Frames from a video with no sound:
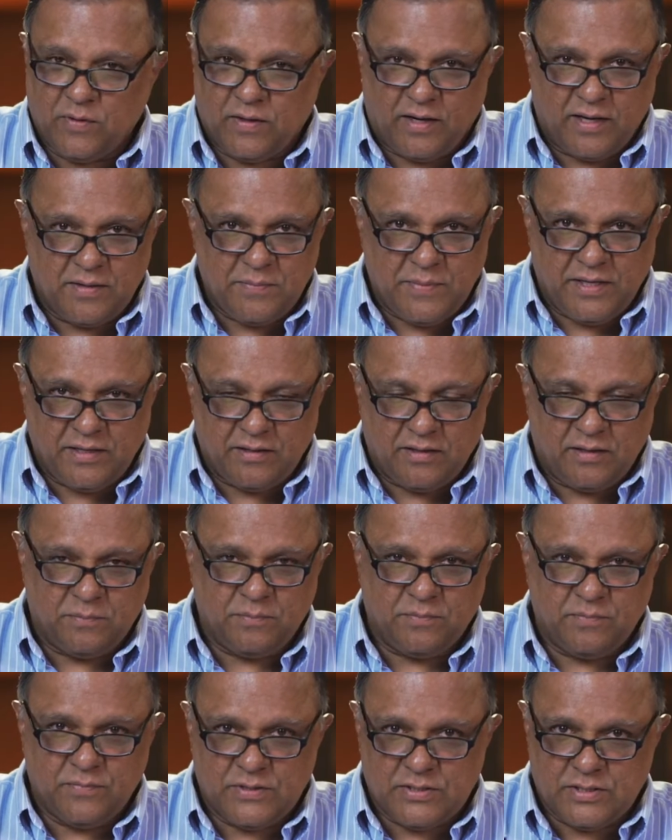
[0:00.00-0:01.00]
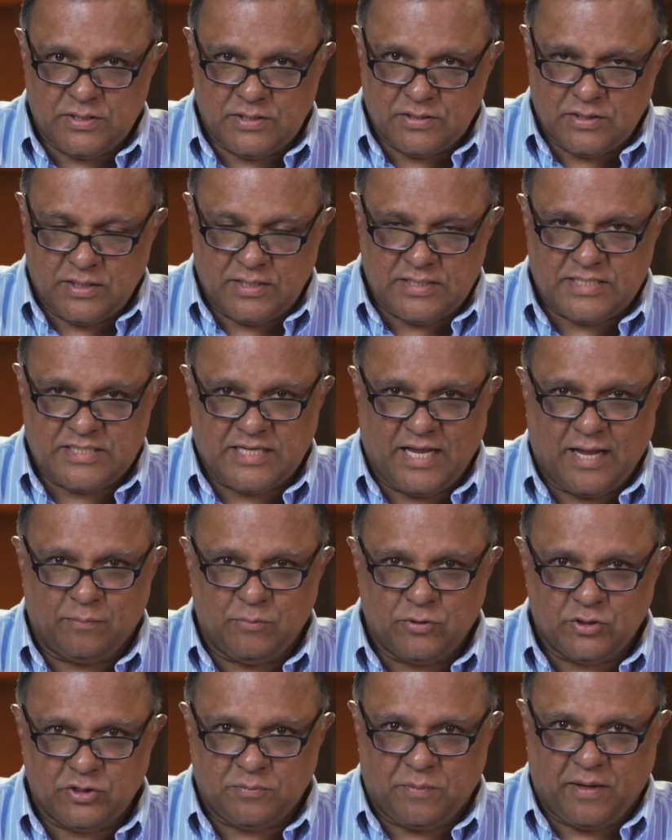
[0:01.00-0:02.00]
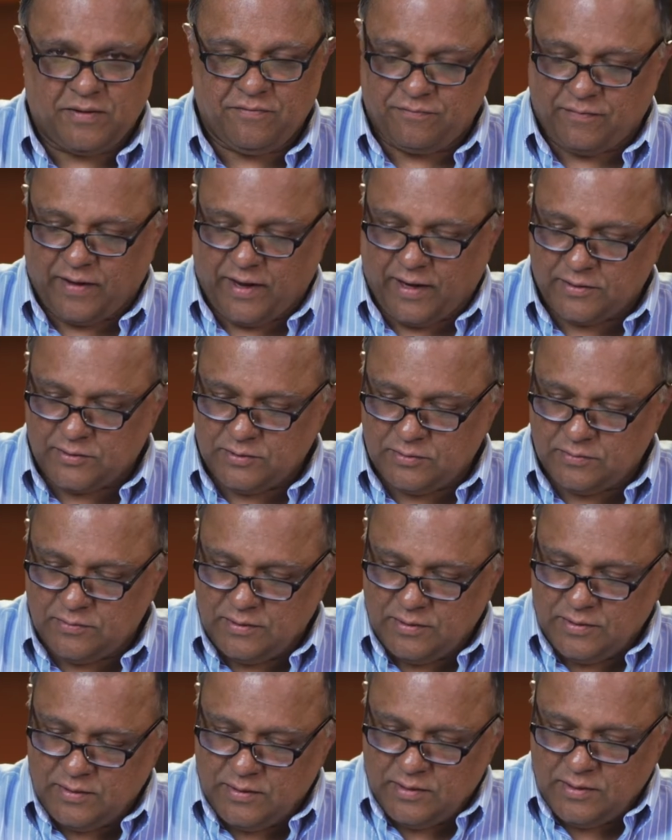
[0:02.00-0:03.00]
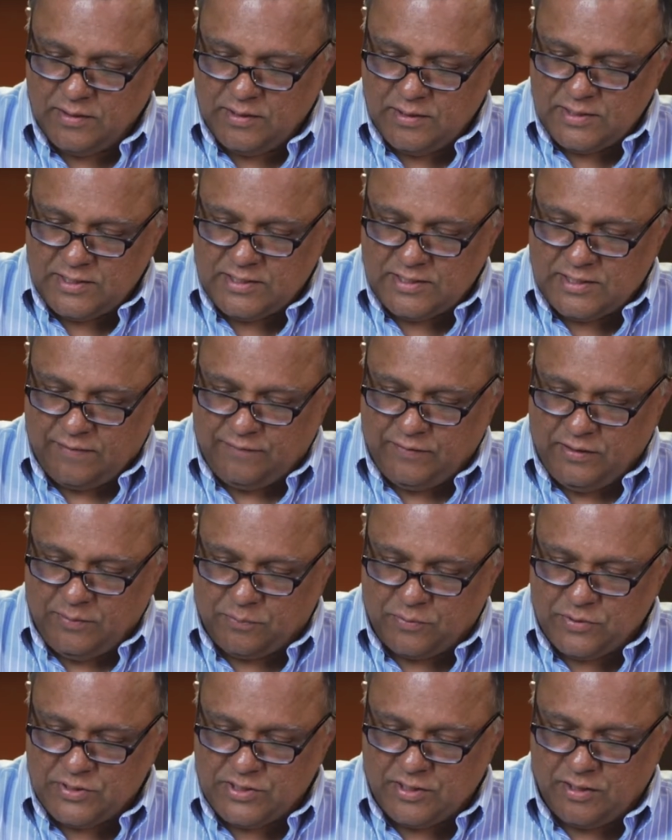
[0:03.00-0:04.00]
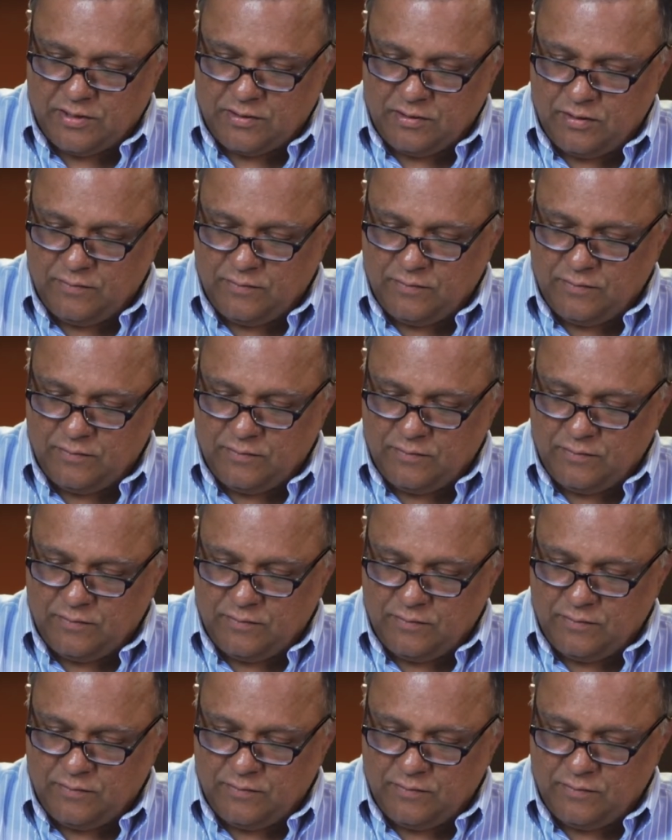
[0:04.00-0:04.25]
that I made up. This is established by fact. 70%